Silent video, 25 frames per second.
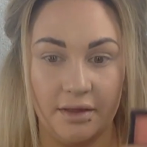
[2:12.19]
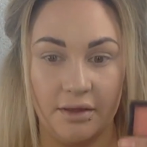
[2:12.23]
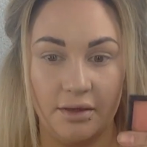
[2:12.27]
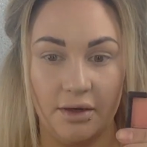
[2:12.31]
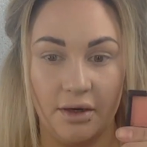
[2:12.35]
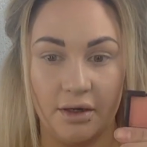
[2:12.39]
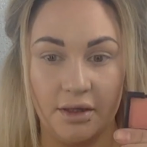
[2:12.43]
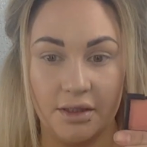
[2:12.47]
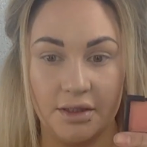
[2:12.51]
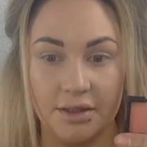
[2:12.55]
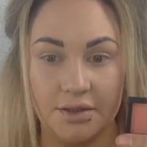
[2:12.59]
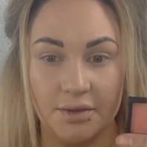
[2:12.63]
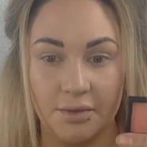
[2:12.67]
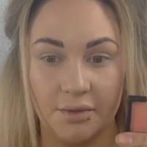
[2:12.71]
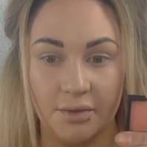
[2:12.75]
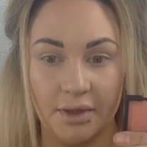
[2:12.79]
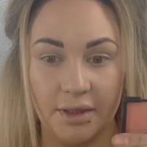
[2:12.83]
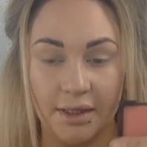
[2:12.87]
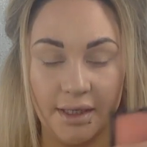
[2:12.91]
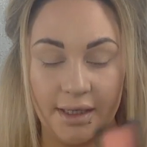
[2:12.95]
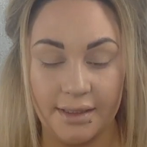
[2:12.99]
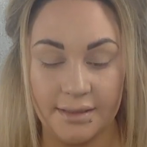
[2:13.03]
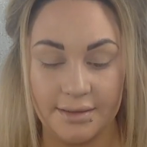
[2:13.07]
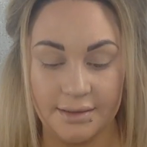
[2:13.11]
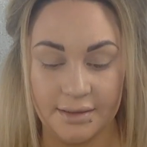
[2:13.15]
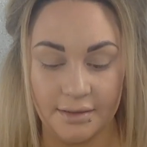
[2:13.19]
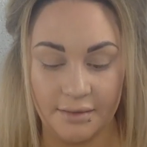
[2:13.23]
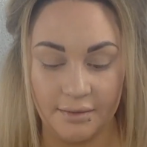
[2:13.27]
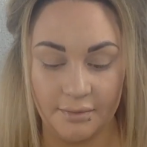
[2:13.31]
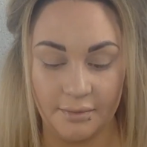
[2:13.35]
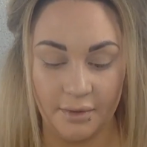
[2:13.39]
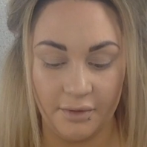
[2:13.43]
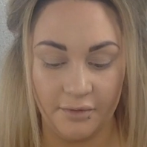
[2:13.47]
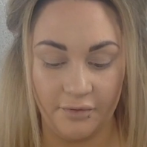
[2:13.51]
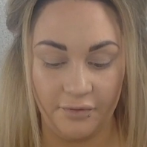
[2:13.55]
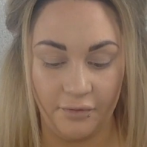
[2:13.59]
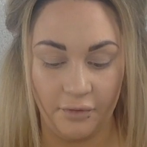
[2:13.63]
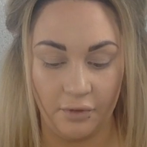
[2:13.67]
Nars Orgasm
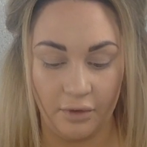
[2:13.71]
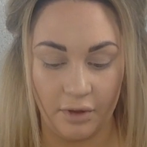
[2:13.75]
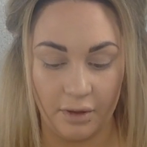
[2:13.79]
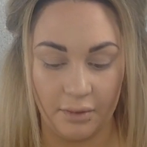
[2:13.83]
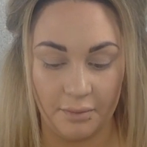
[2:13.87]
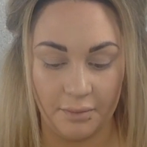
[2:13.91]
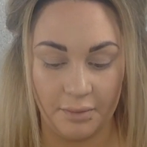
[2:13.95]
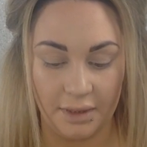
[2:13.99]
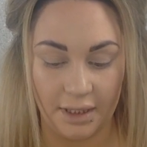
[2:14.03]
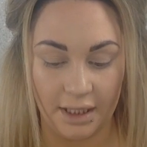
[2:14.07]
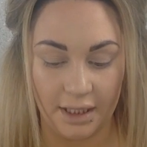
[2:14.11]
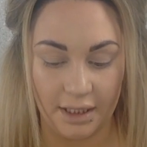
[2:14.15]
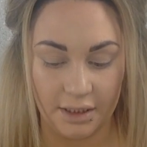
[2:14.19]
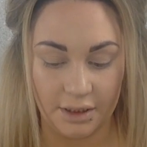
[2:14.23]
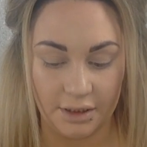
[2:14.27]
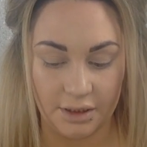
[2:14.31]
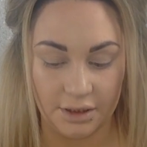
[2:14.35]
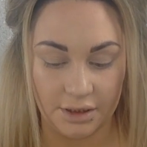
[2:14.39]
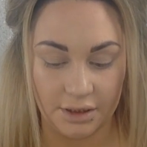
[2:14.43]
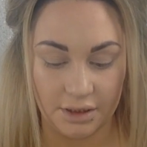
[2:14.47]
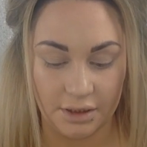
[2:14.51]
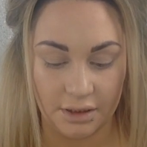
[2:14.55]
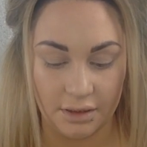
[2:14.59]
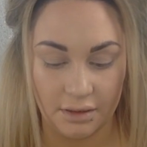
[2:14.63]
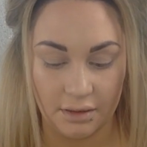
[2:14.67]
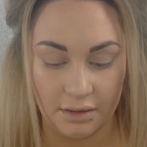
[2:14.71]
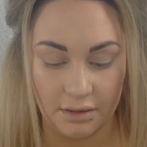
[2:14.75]
for blush.